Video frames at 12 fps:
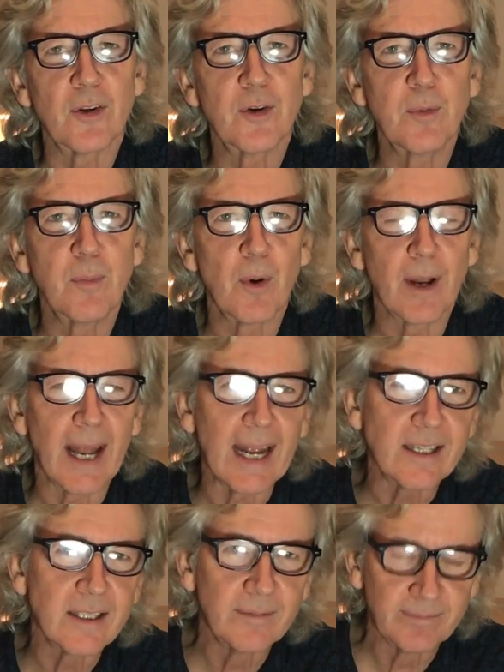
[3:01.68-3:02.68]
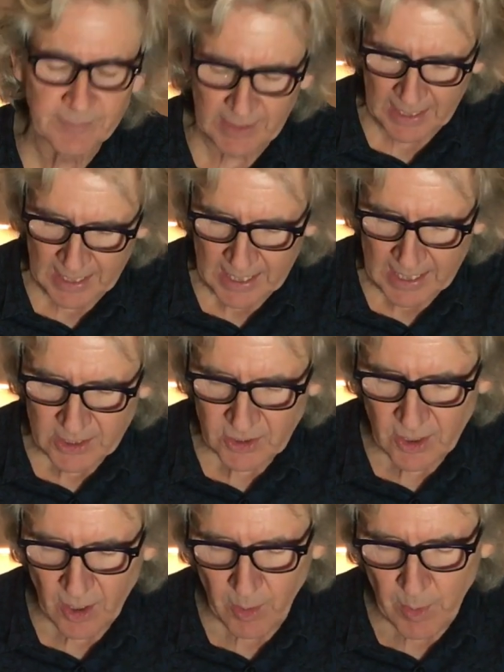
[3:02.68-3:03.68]
2.8.
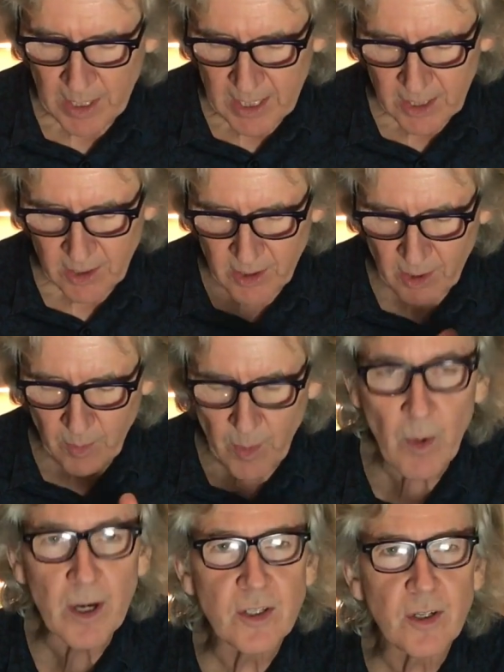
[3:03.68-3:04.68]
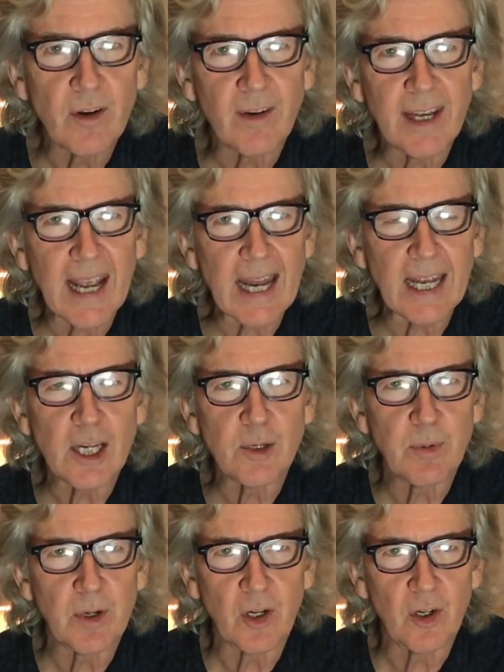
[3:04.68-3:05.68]
So, you know, we're sort of getting
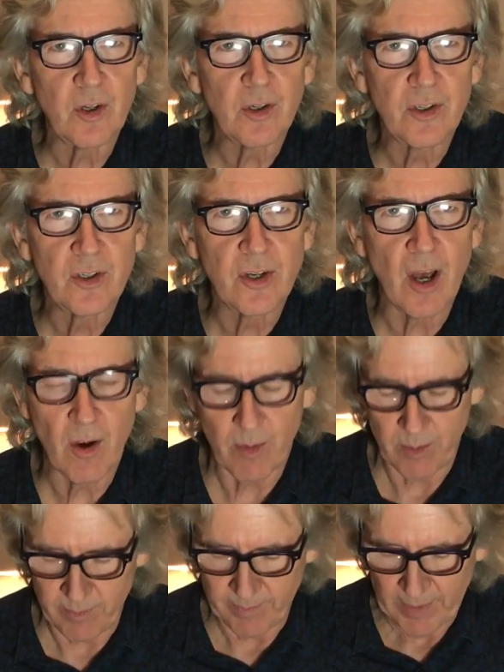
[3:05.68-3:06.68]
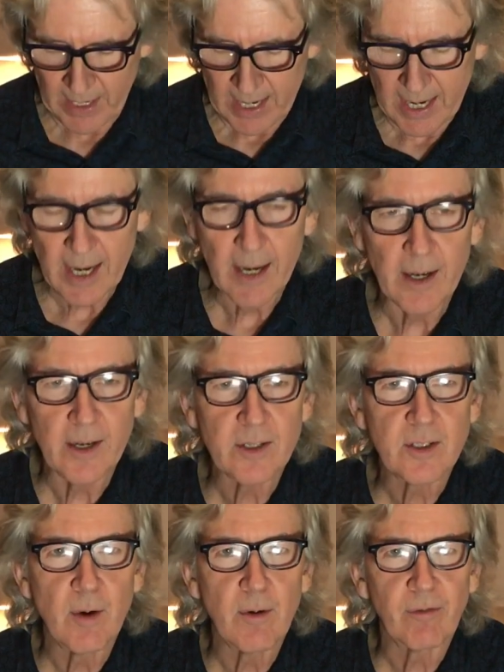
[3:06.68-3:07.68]
into a good zone.
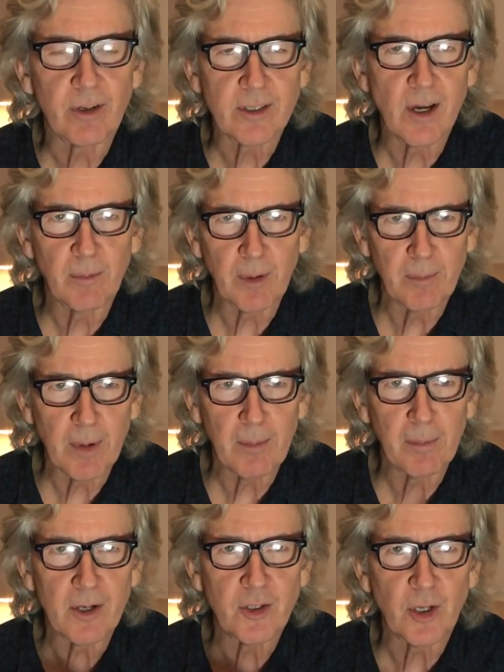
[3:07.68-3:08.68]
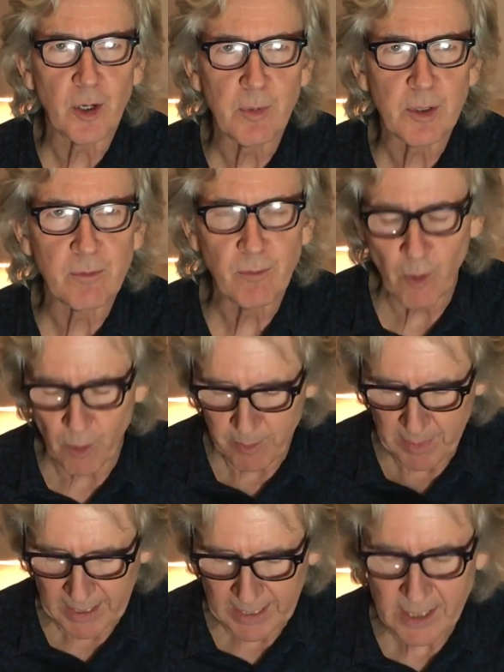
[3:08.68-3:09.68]
So if, for example, if my blood sugar was 4
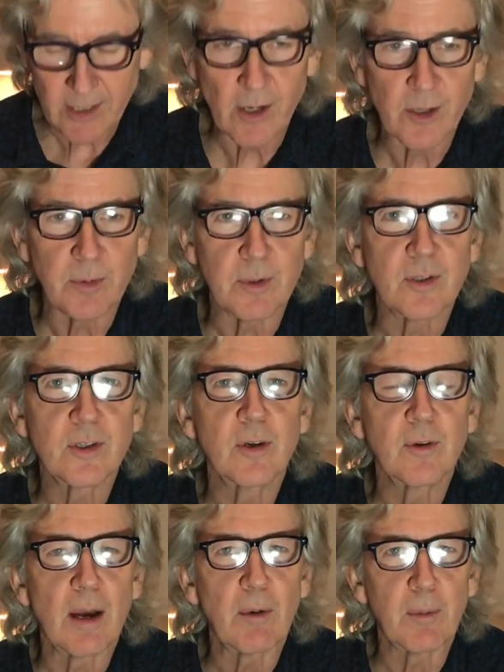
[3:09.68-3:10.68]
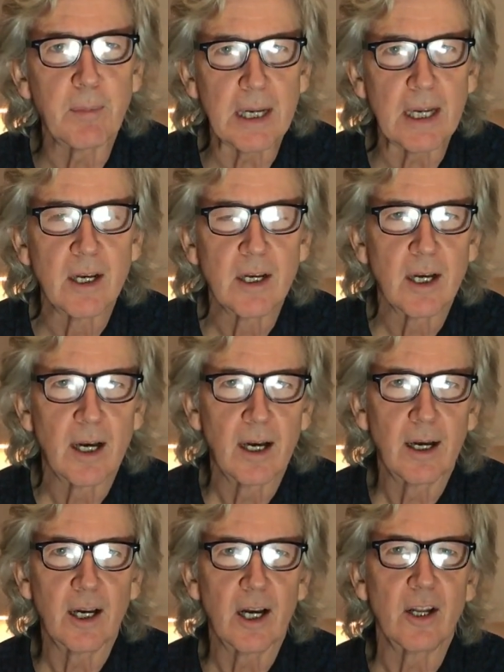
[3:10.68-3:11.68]
and my ketones was 2, that would be
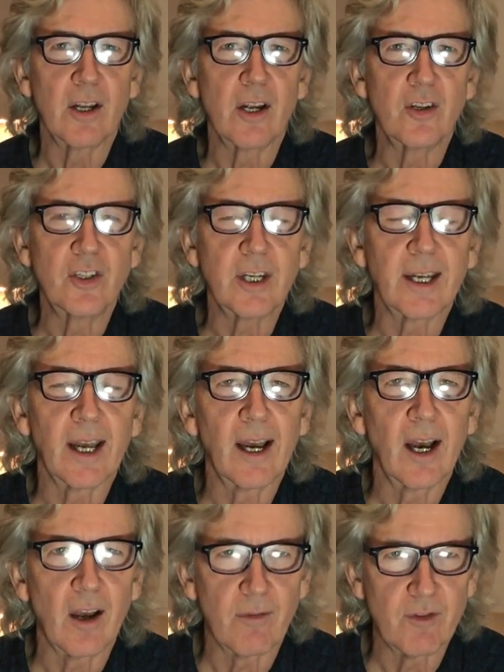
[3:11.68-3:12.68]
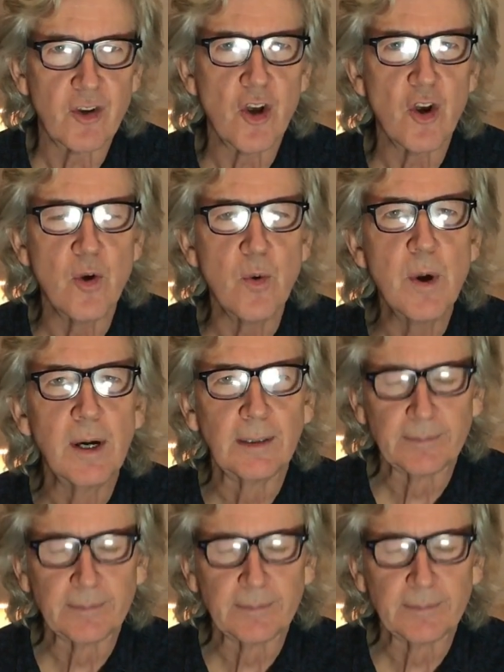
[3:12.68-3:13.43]
a GKI of 2.